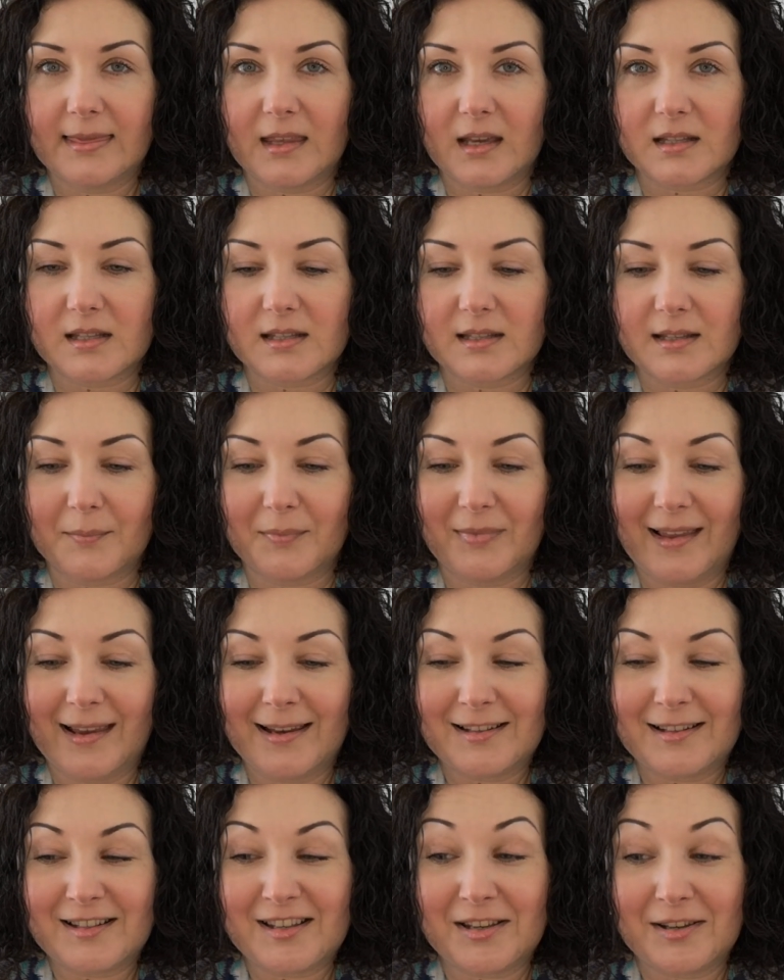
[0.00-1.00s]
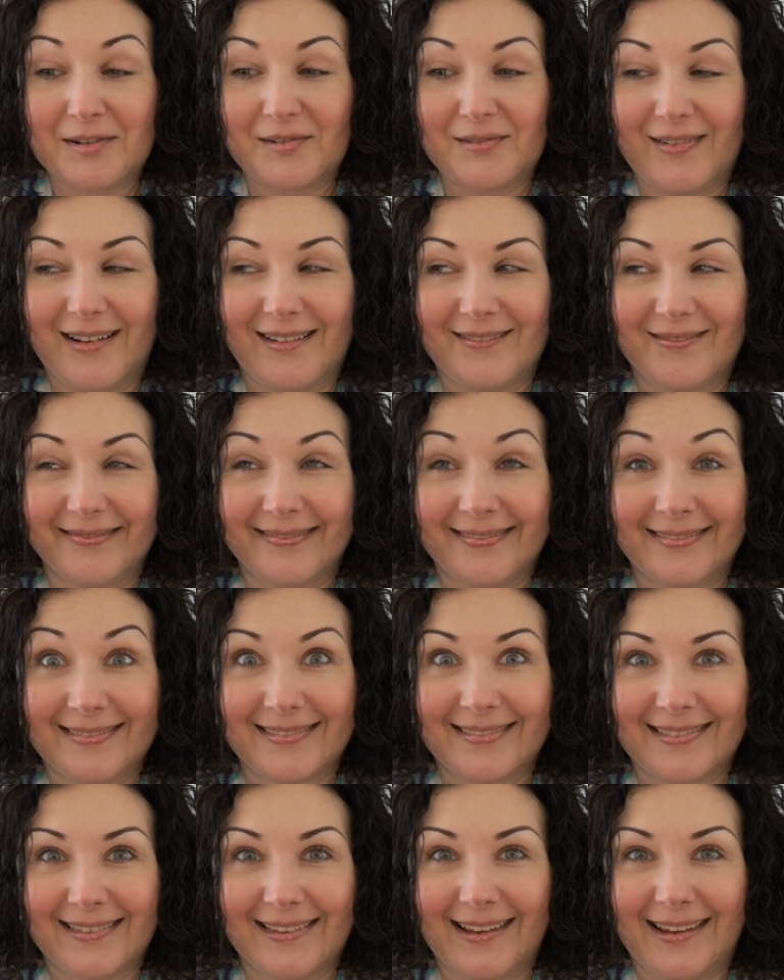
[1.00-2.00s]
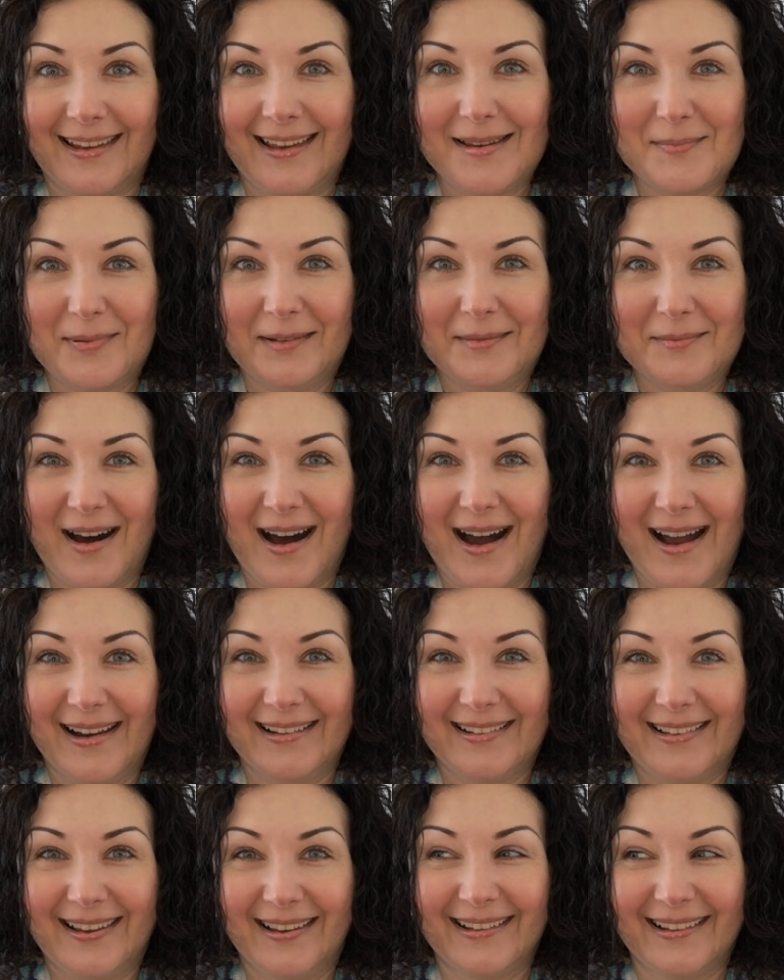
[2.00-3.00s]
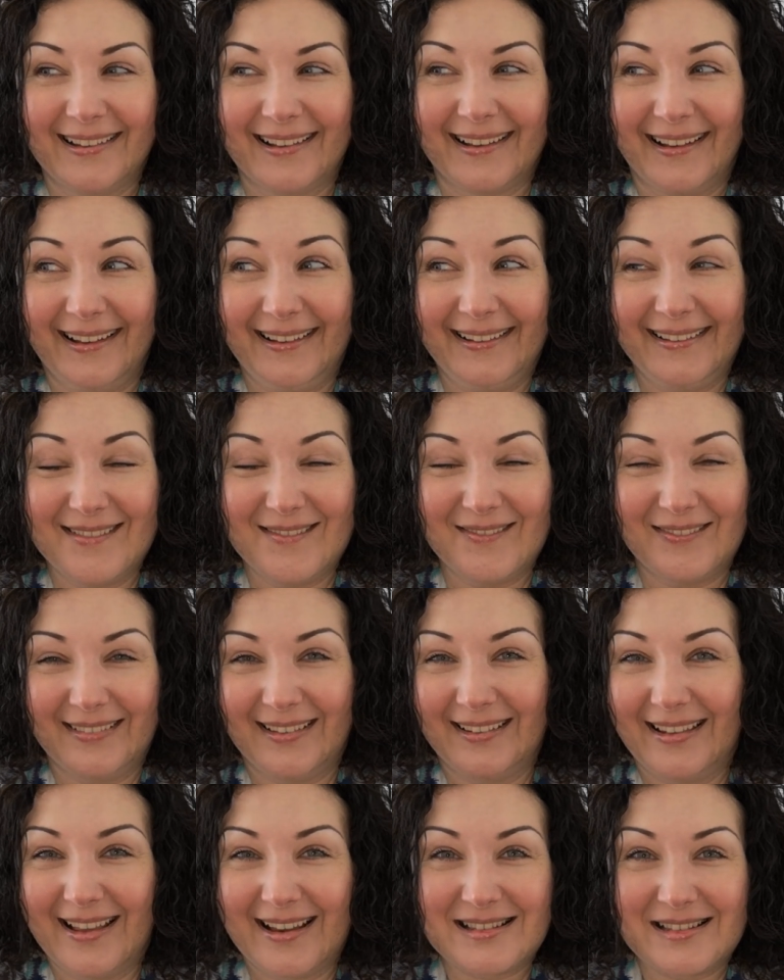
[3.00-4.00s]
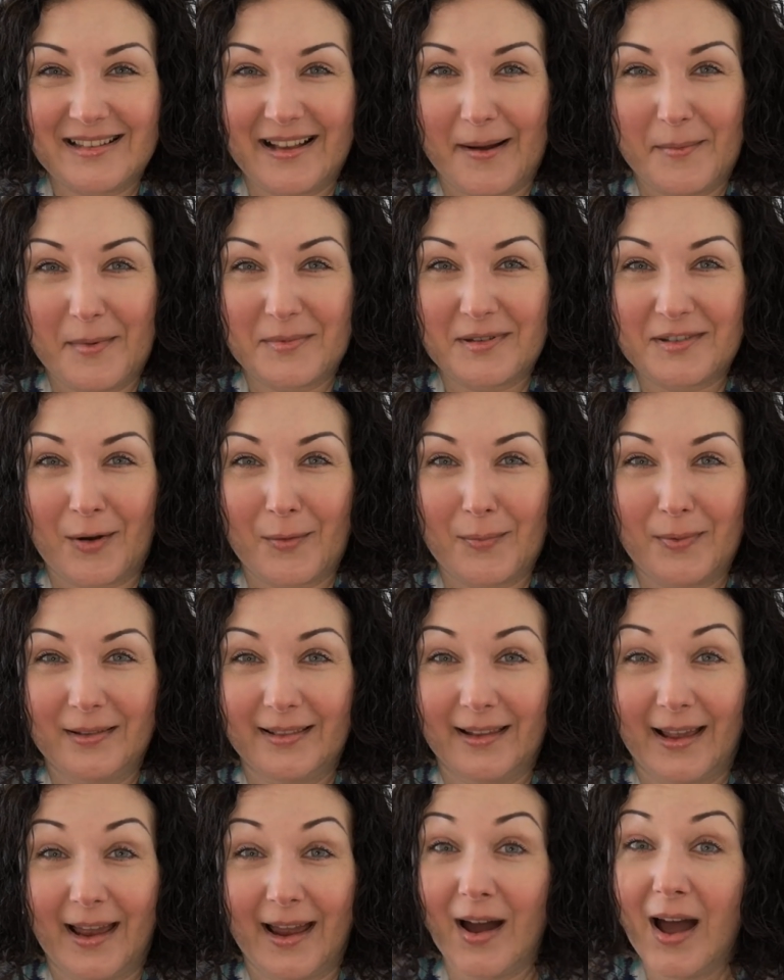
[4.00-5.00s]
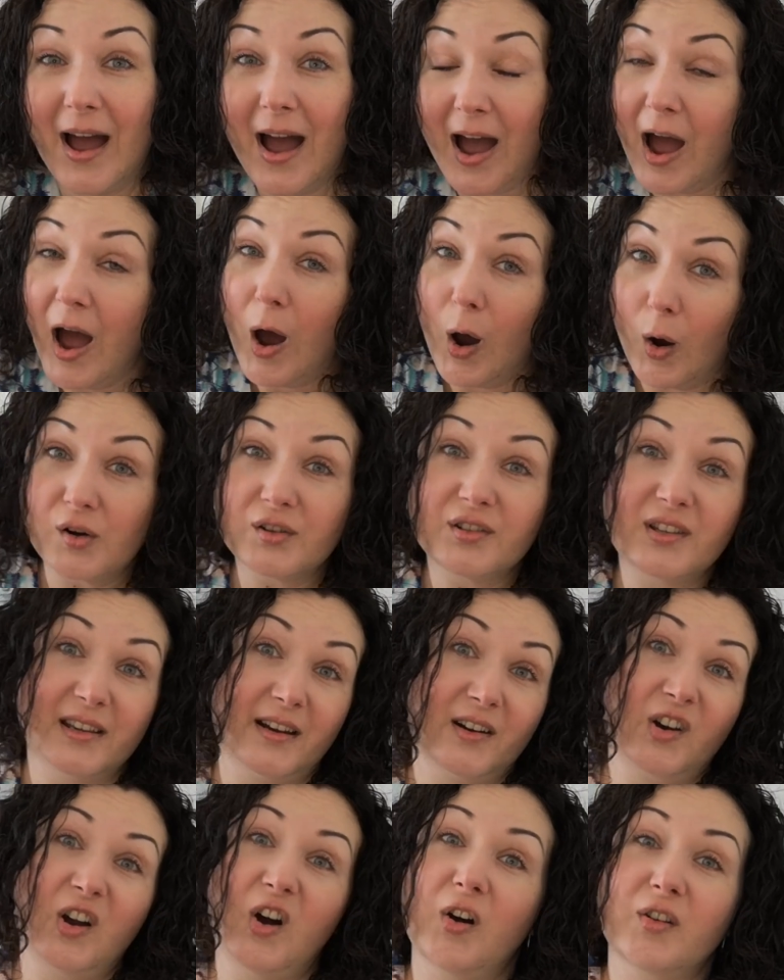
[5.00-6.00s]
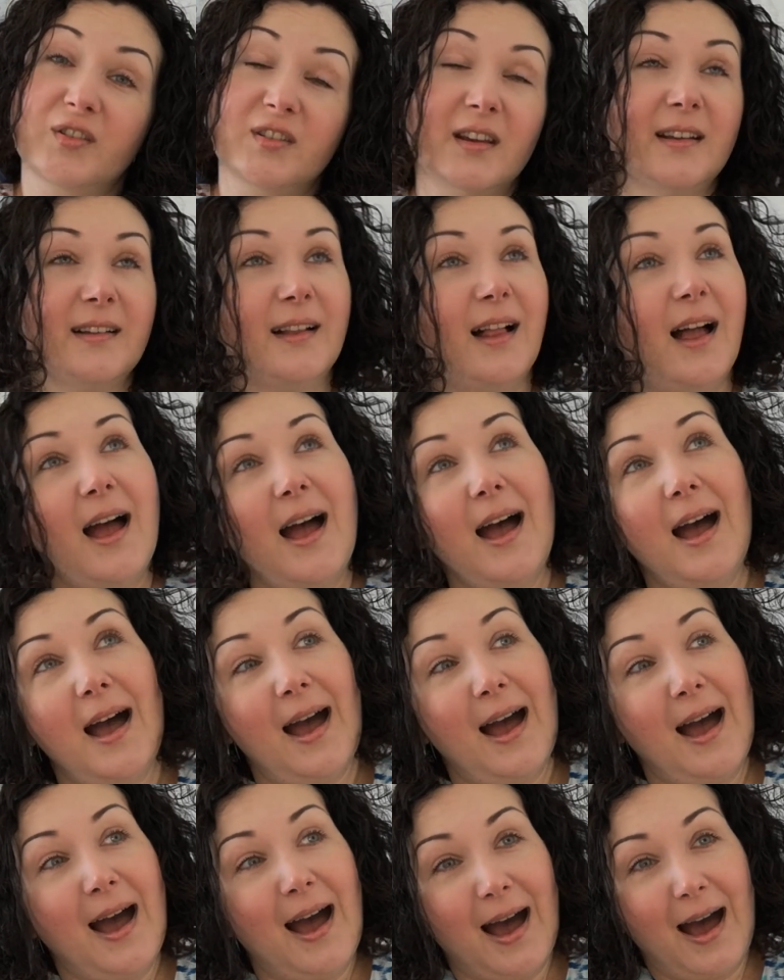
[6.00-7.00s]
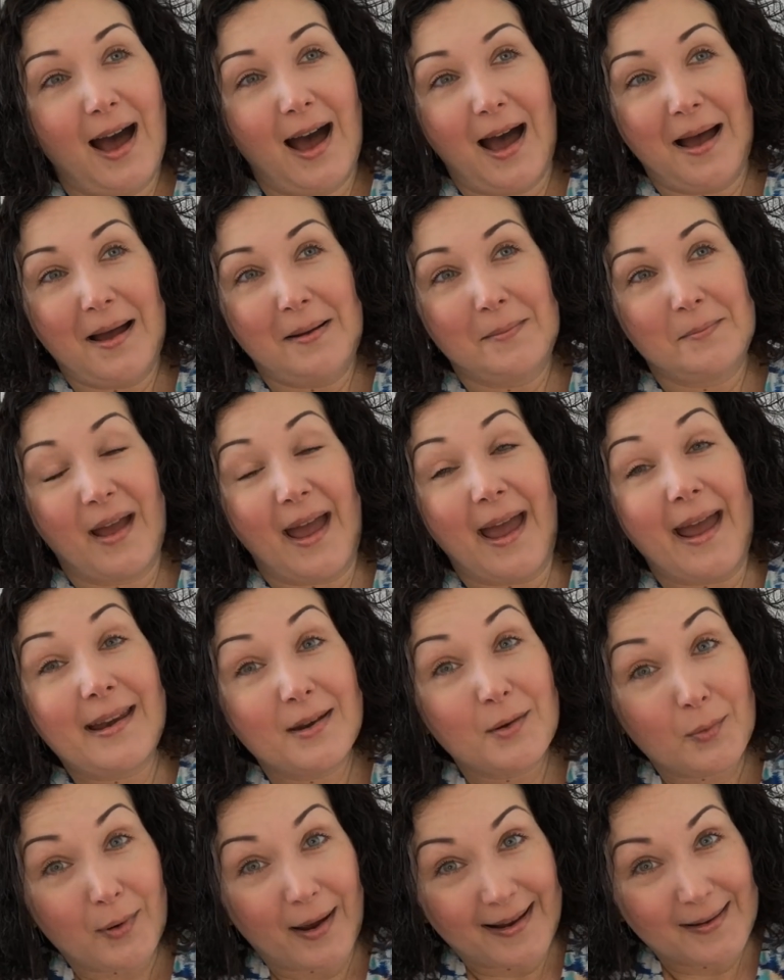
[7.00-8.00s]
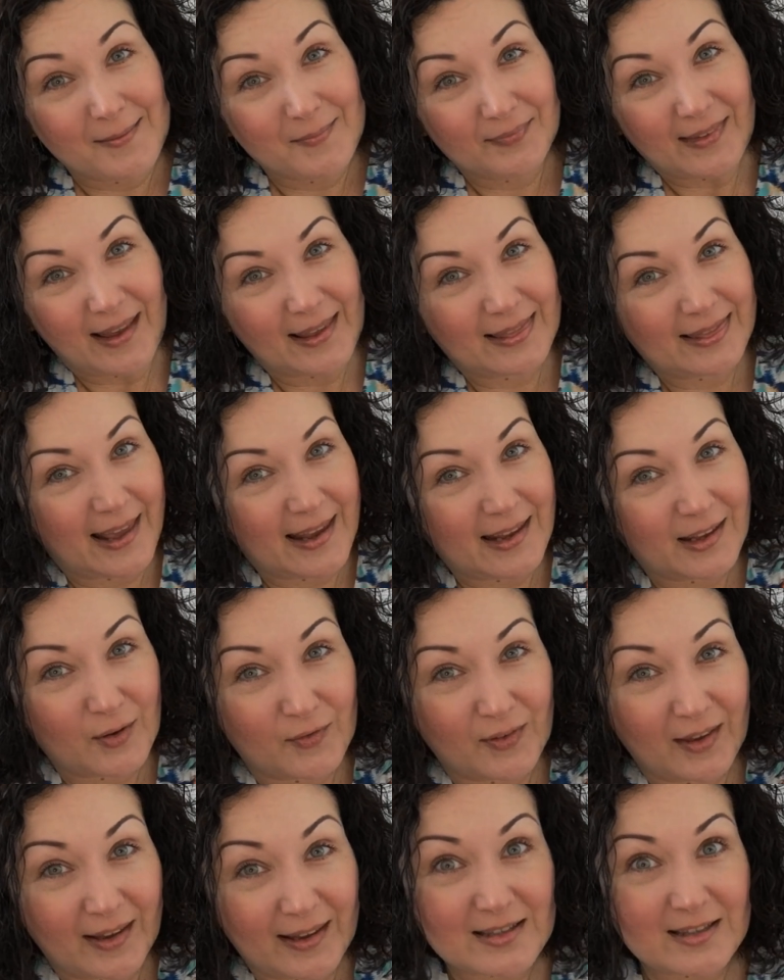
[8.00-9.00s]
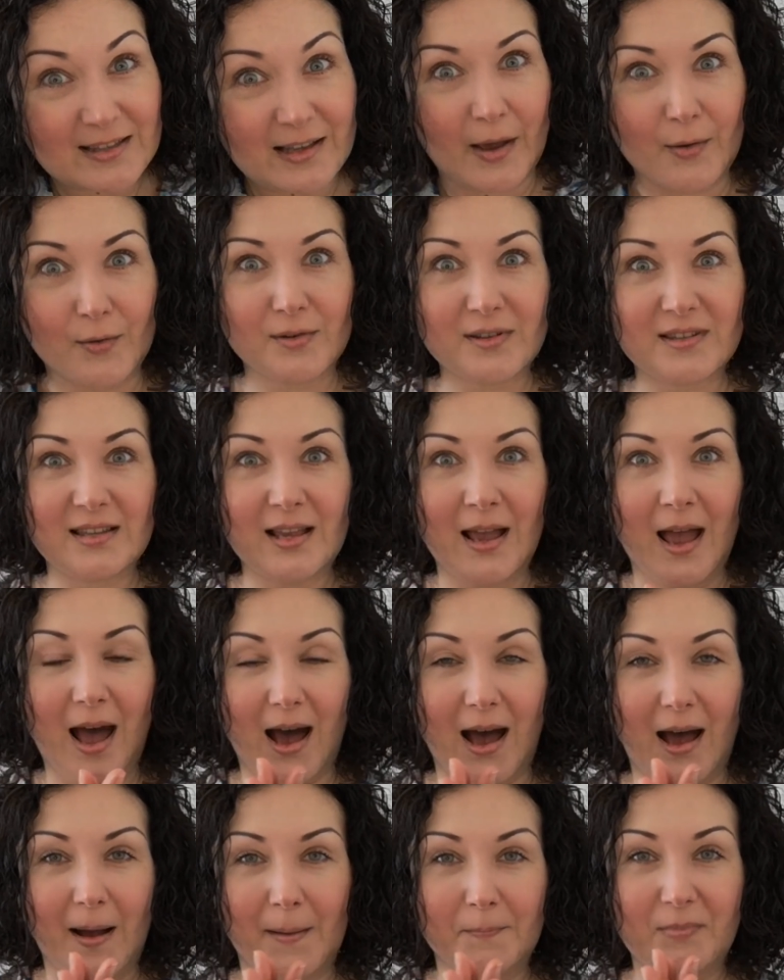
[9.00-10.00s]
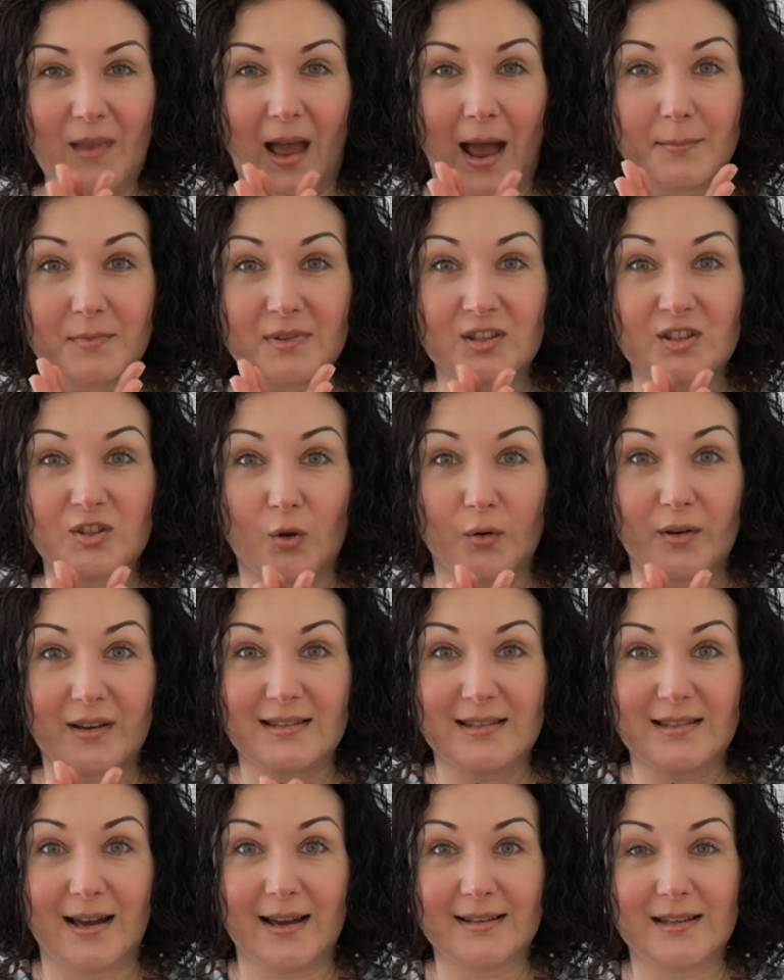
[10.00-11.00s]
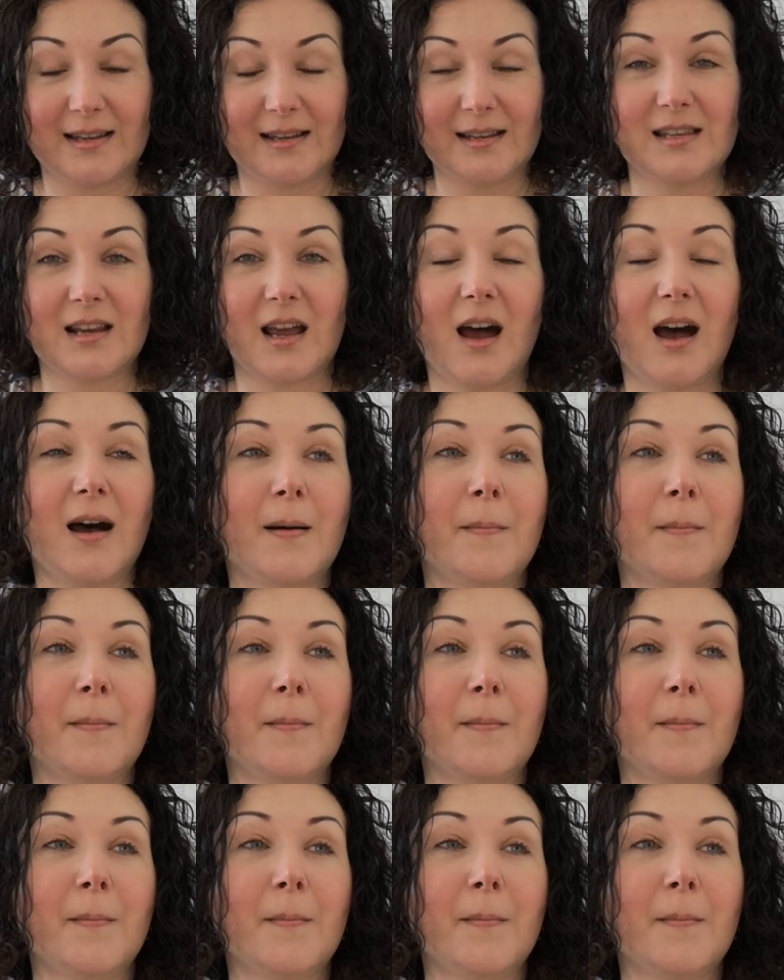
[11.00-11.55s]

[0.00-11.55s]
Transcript: That's something to keep in mind for the next time I'm shopping there. Oh dear God. Anyway, thank you, Vikisews. I'm so excited.